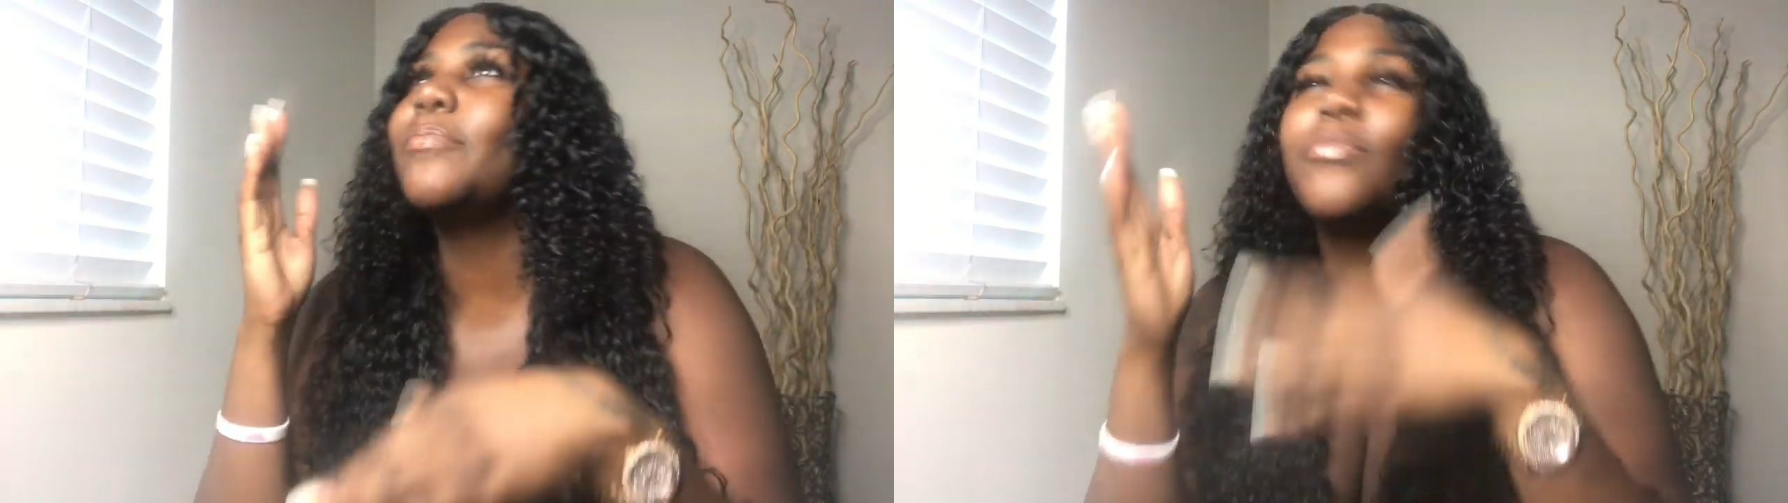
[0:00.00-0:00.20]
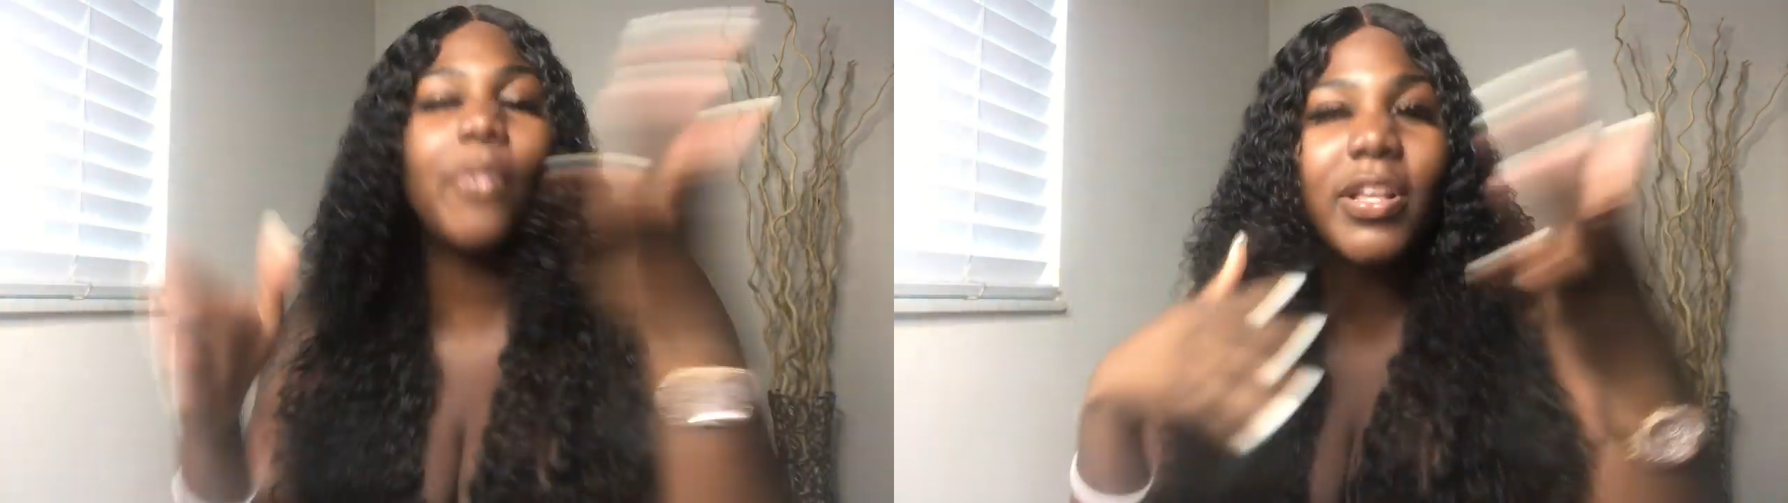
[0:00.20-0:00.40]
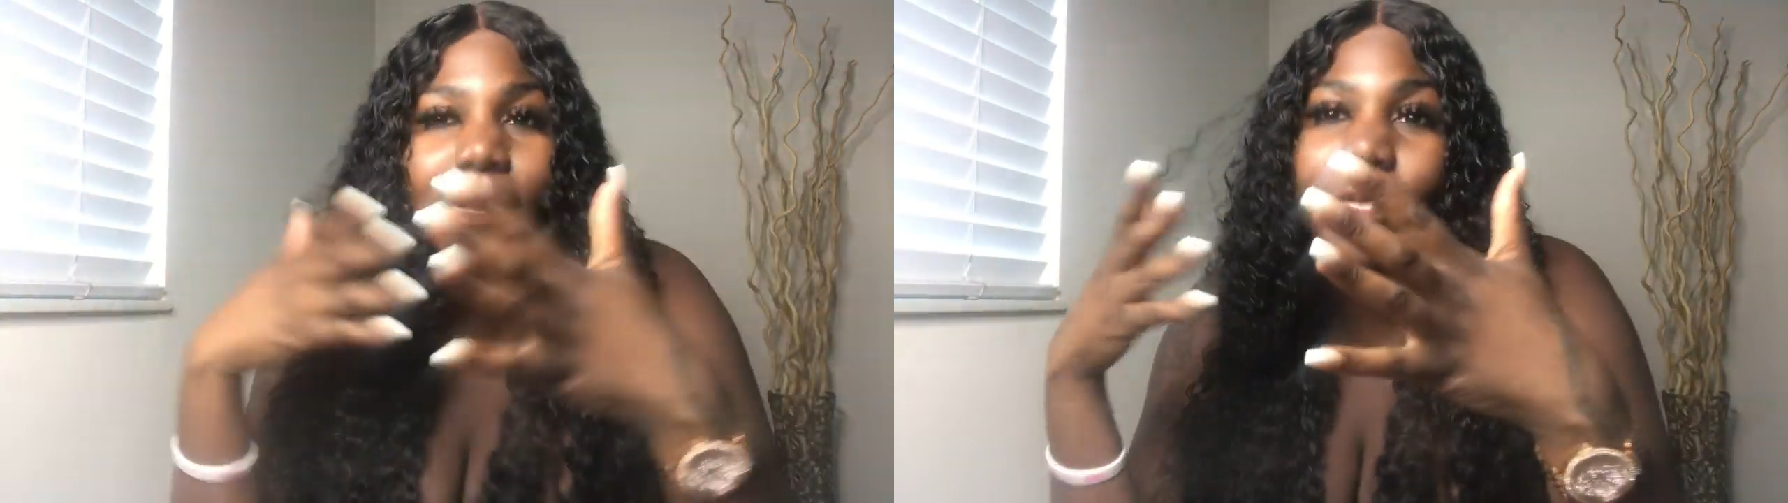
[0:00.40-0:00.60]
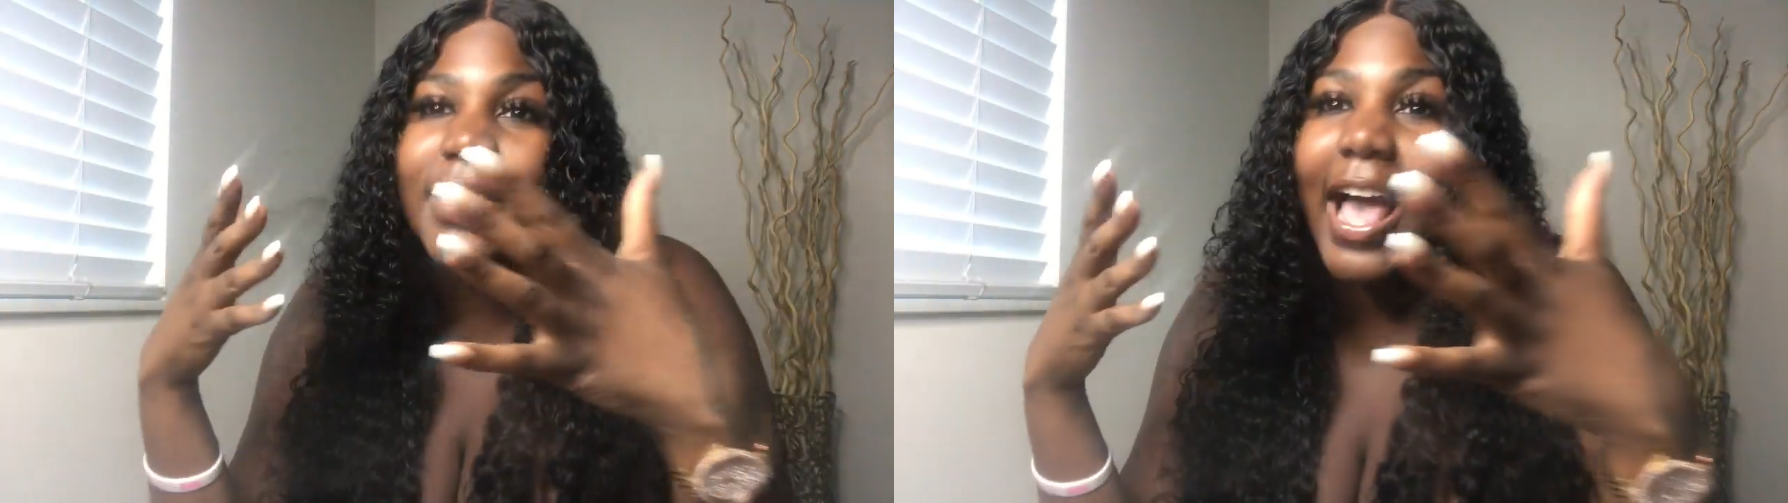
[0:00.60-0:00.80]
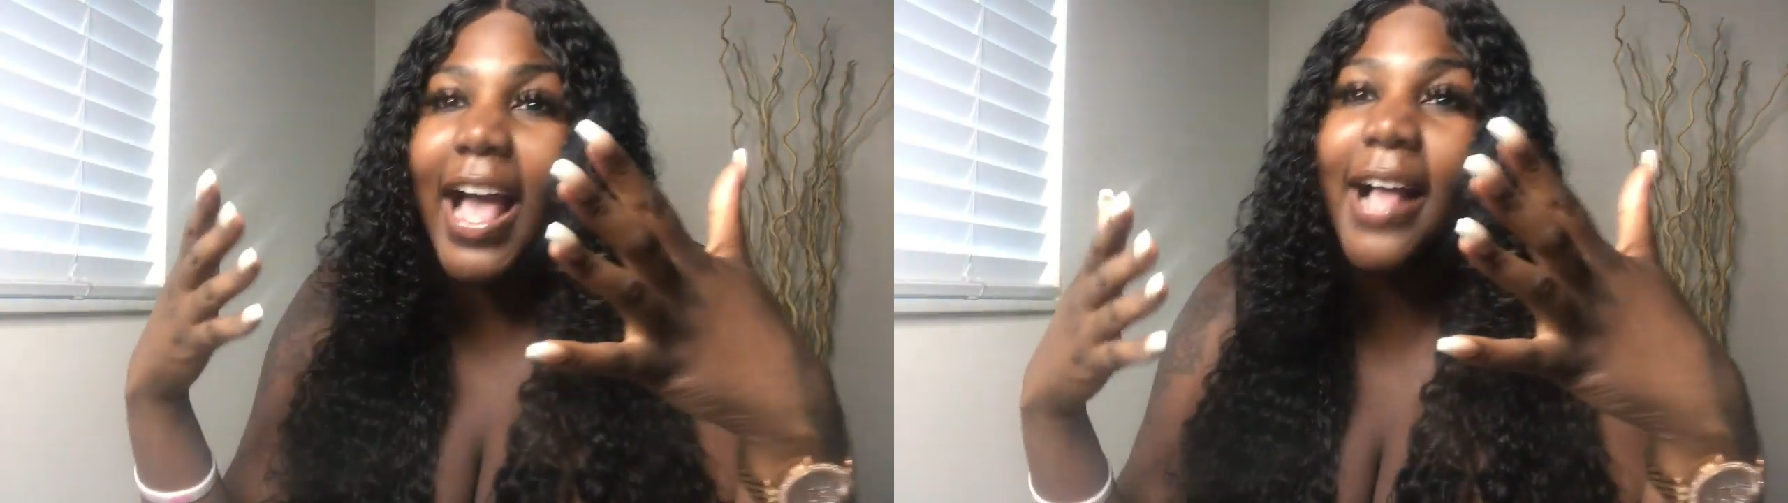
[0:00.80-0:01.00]
multiple
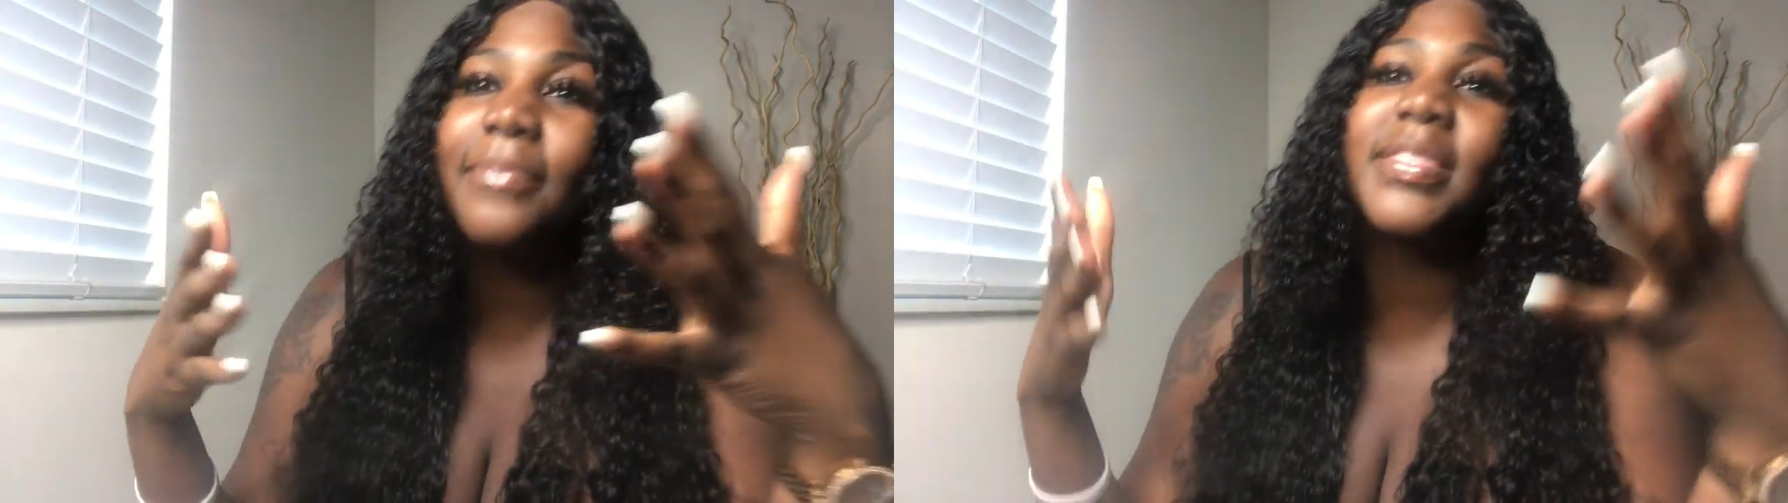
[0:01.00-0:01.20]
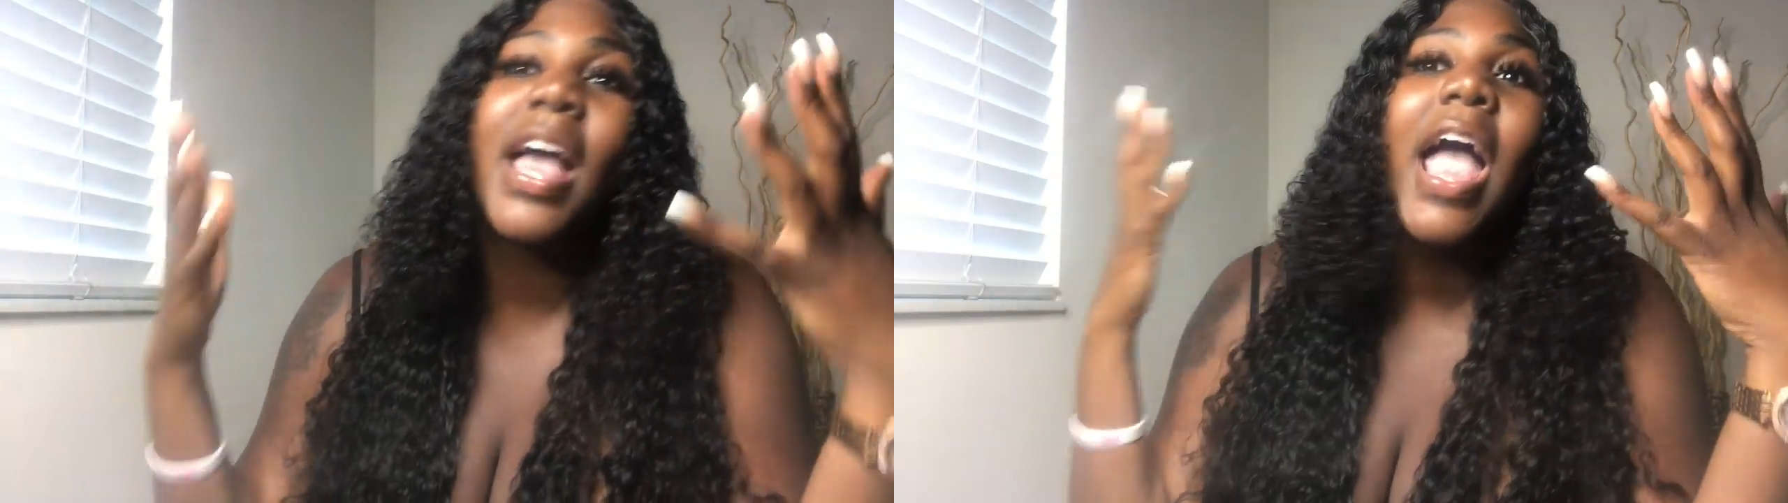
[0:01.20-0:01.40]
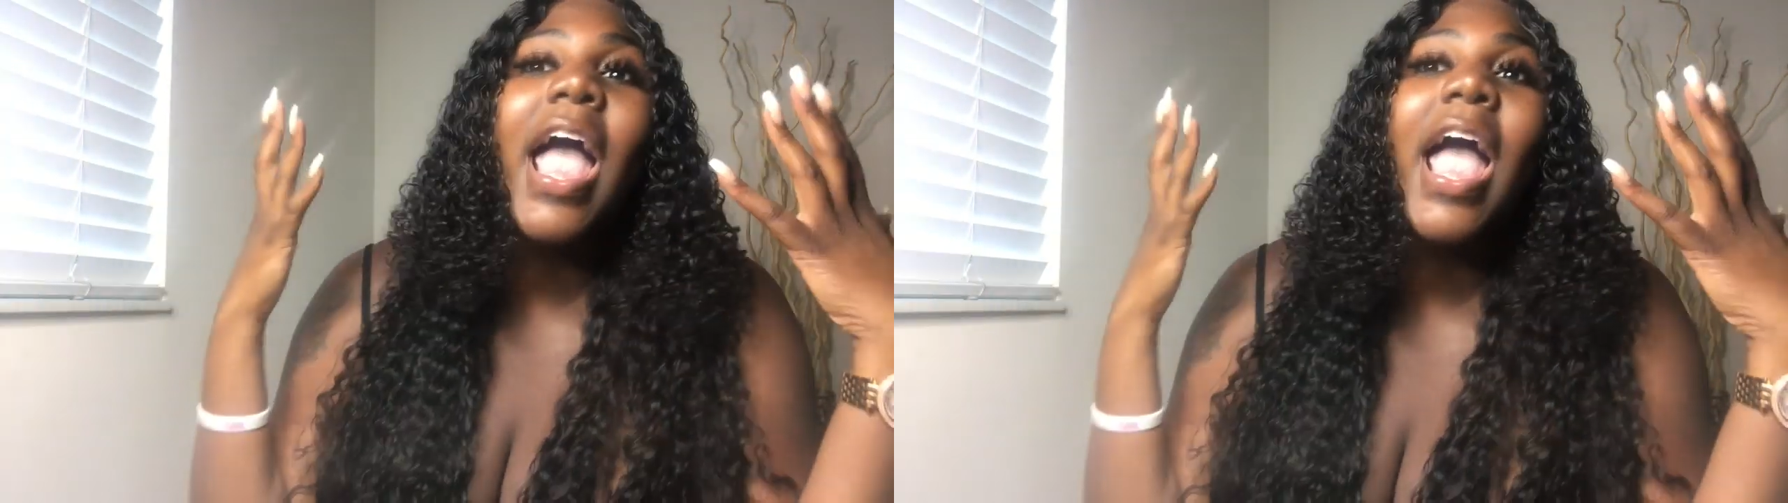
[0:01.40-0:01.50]
times